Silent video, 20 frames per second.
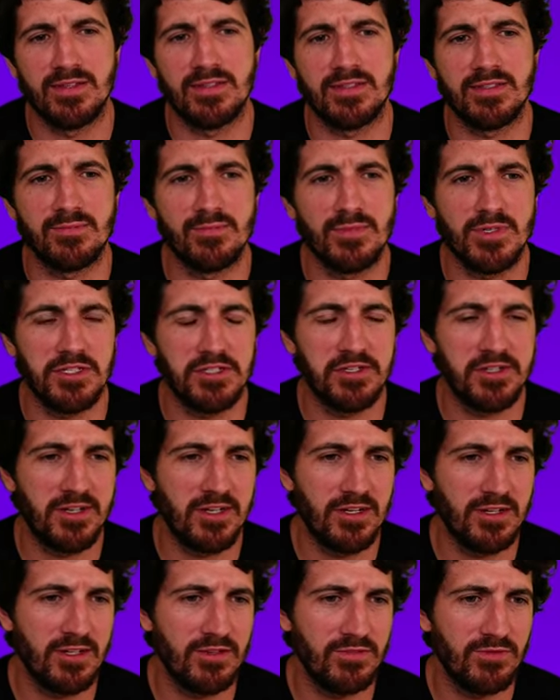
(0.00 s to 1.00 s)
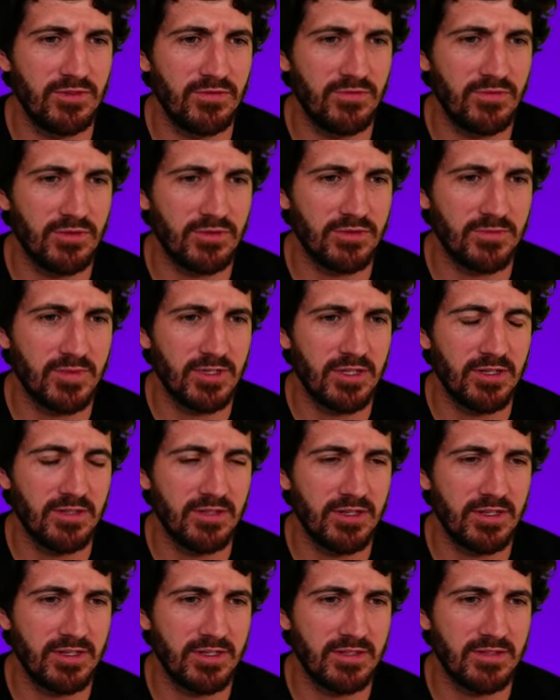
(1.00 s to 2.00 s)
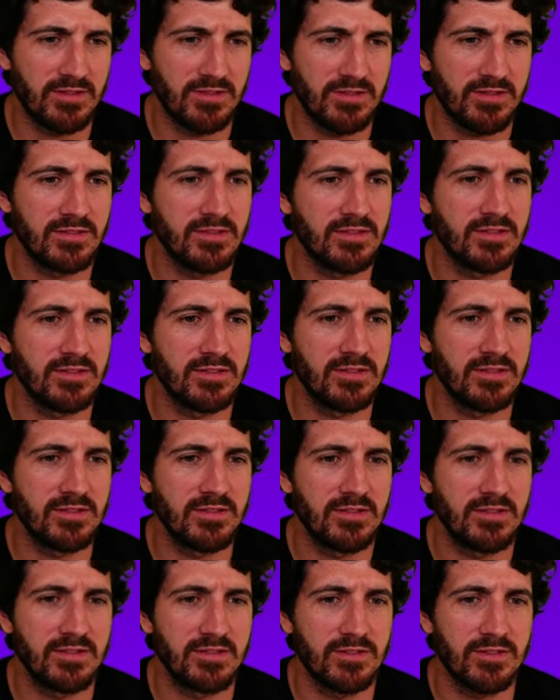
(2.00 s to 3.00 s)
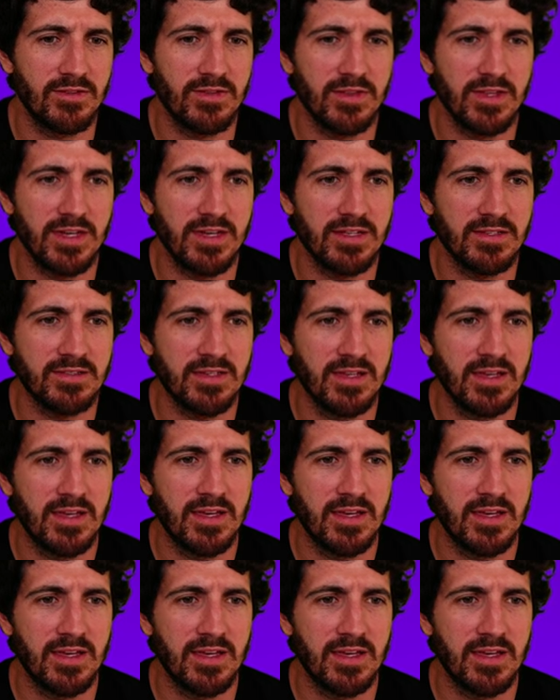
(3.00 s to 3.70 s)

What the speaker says: Is it machine learning, reinforcement learning, and something else?